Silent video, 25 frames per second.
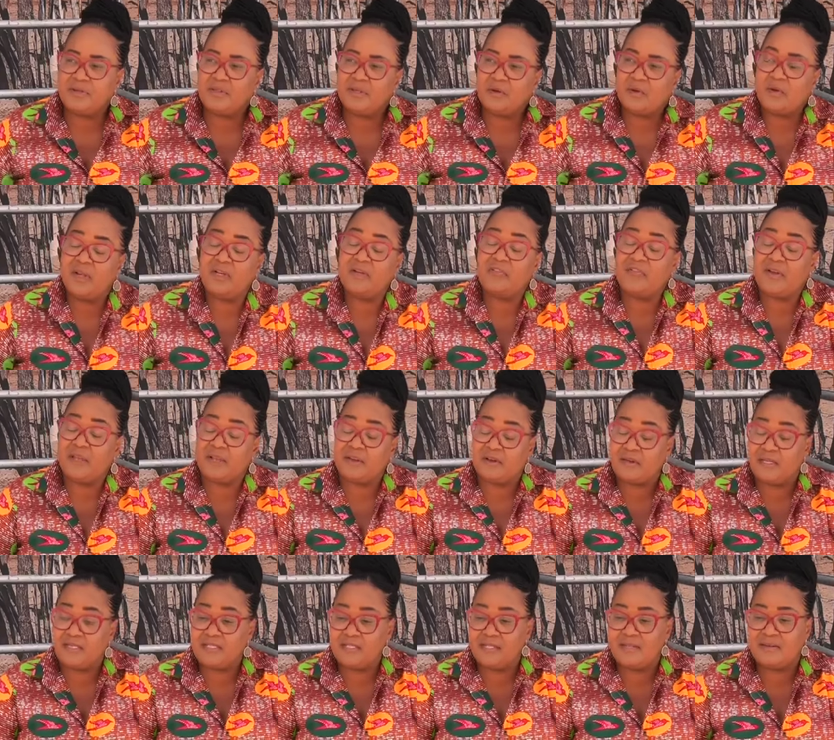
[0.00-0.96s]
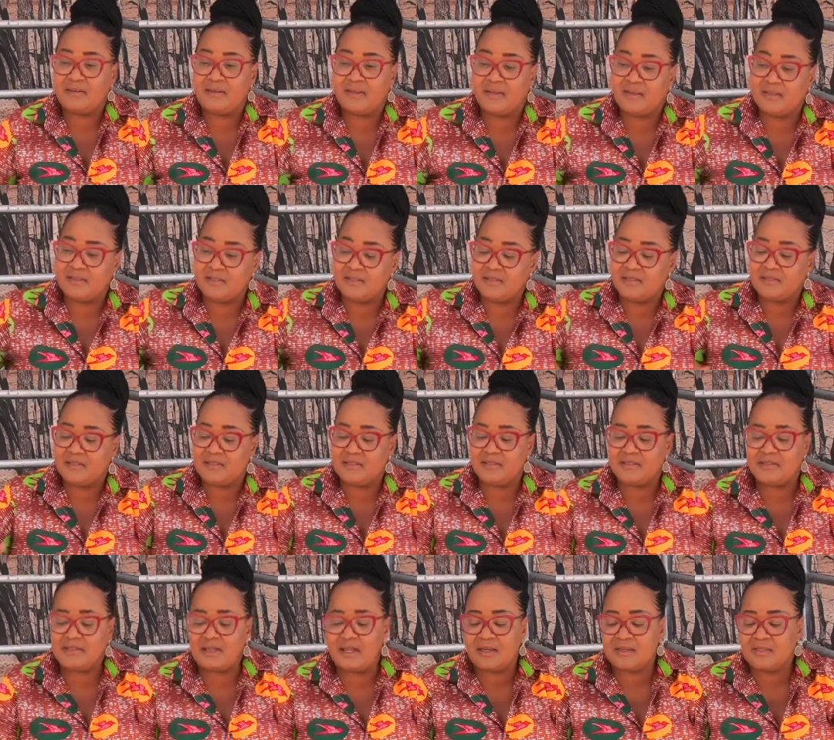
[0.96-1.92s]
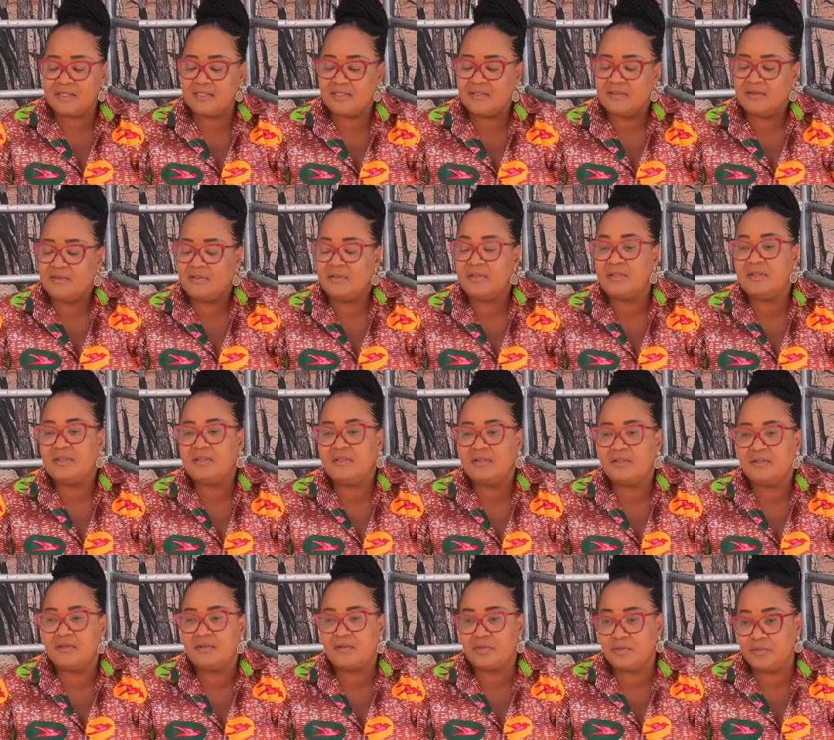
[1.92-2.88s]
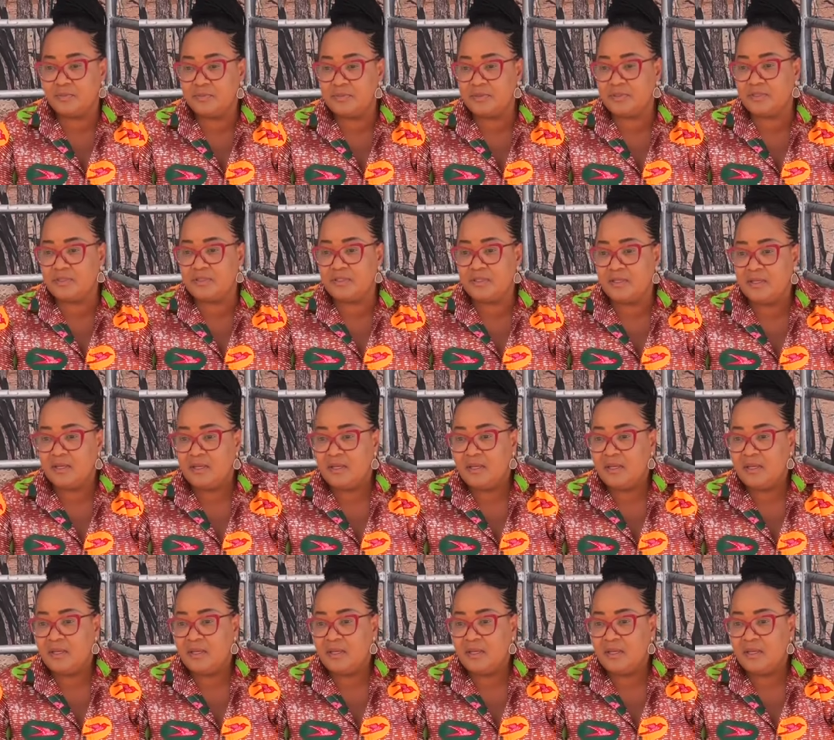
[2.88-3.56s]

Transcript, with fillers: the, qualifying criteria is targeting three groups.